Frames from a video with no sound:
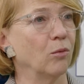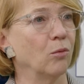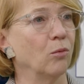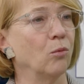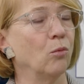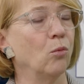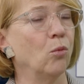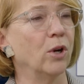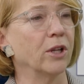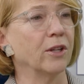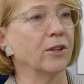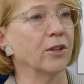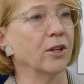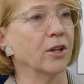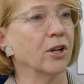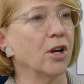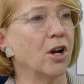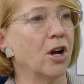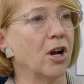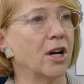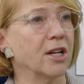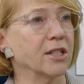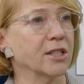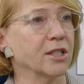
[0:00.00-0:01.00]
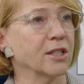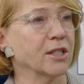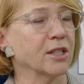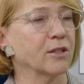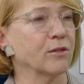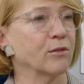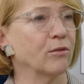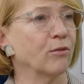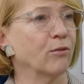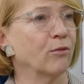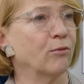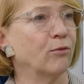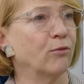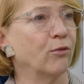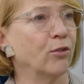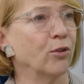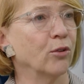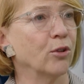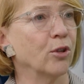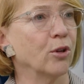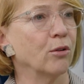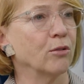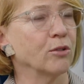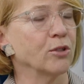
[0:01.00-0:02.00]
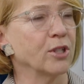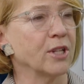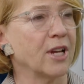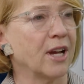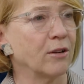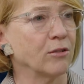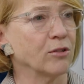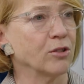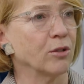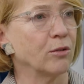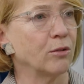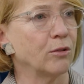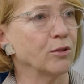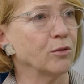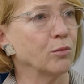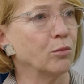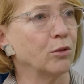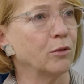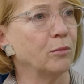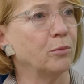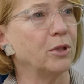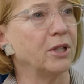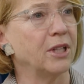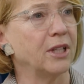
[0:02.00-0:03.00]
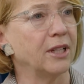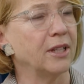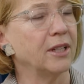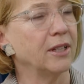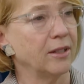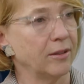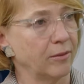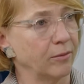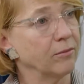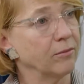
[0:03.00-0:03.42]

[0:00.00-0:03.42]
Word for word: what the costs for those households would be.